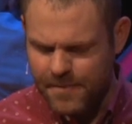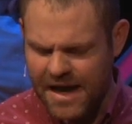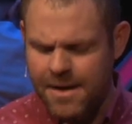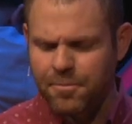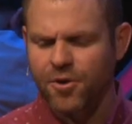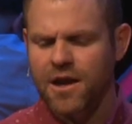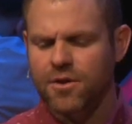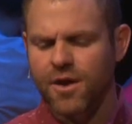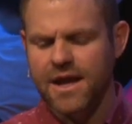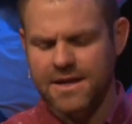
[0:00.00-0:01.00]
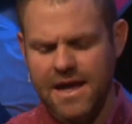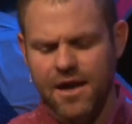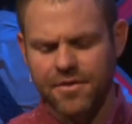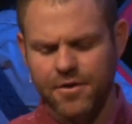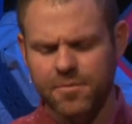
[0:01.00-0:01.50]
I'm praying right
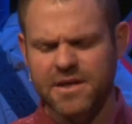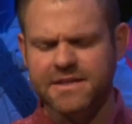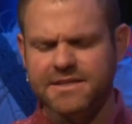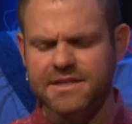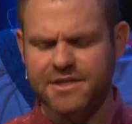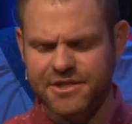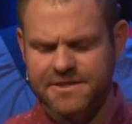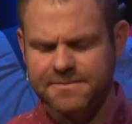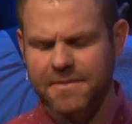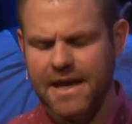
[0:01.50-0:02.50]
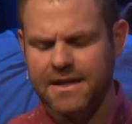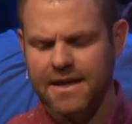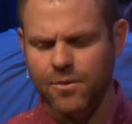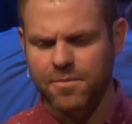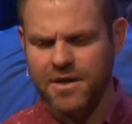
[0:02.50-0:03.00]
now that there'd be decisions made
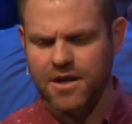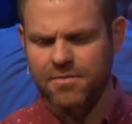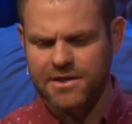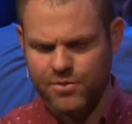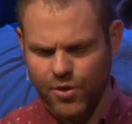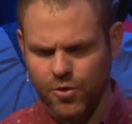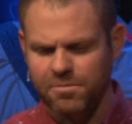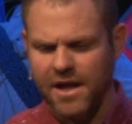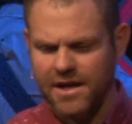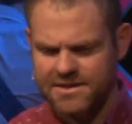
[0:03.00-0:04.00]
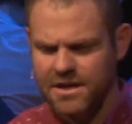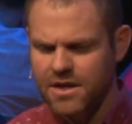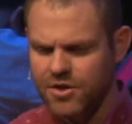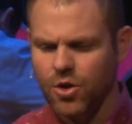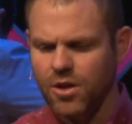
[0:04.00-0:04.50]
that would become these roadblocks.
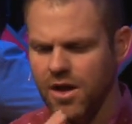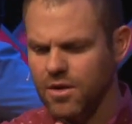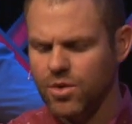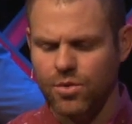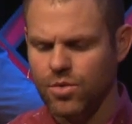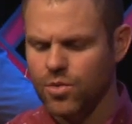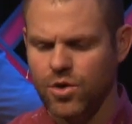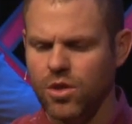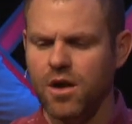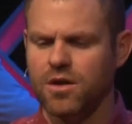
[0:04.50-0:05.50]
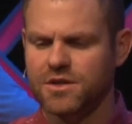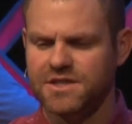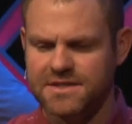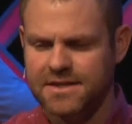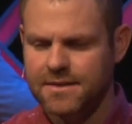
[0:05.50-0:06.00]
No longer, we're, we're no longer
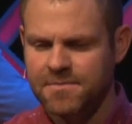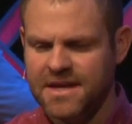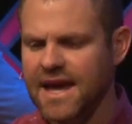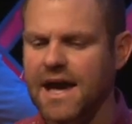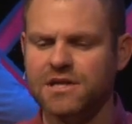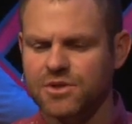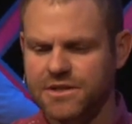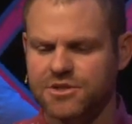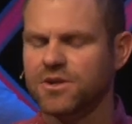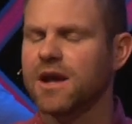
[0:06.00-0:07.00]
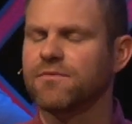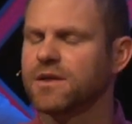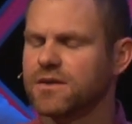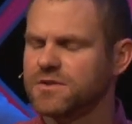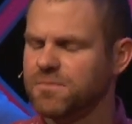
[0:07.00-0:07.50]
just casually
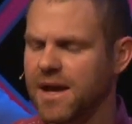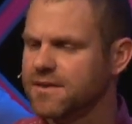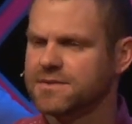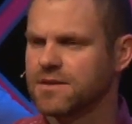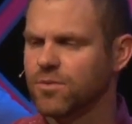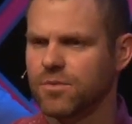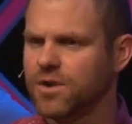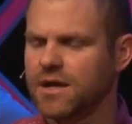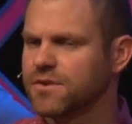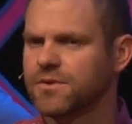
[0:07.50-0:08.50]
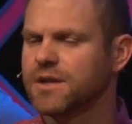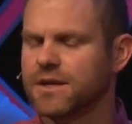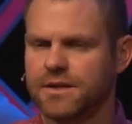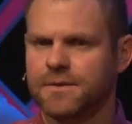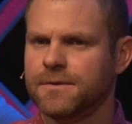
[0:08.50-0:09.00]
traveling those paths anymore. We're not doing
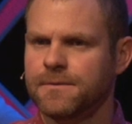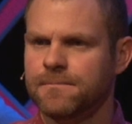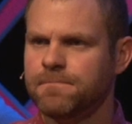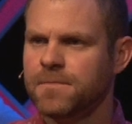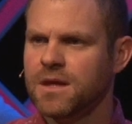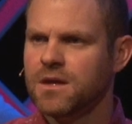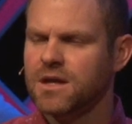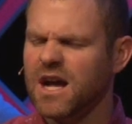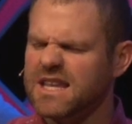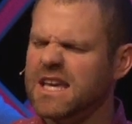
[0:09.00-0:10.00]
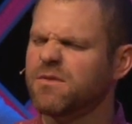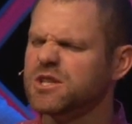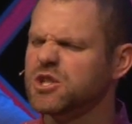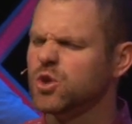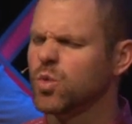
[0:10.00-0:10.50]
it. God, give
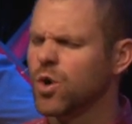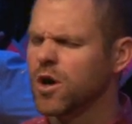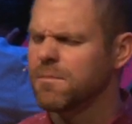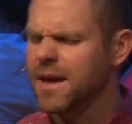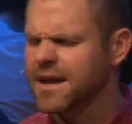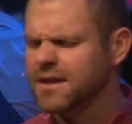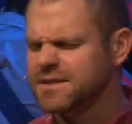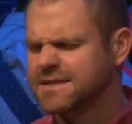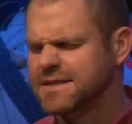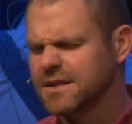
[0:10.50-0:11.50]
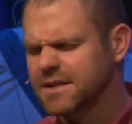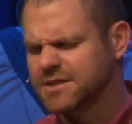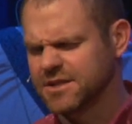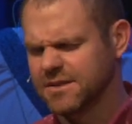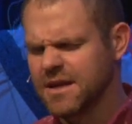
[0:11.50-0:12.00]
us your word. Make us
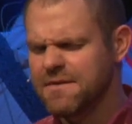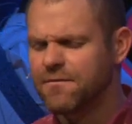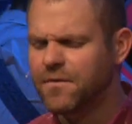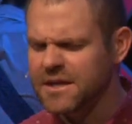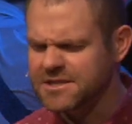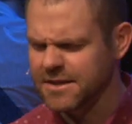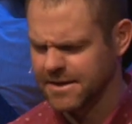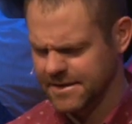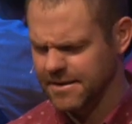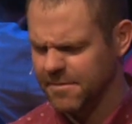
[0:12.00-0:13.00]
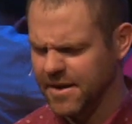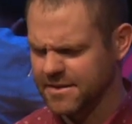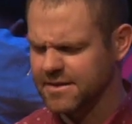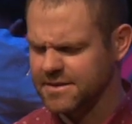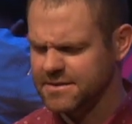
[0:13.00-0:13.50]
diligent, vigilant
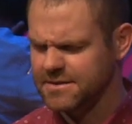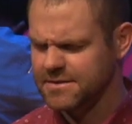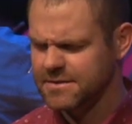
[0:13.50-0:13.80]
about this.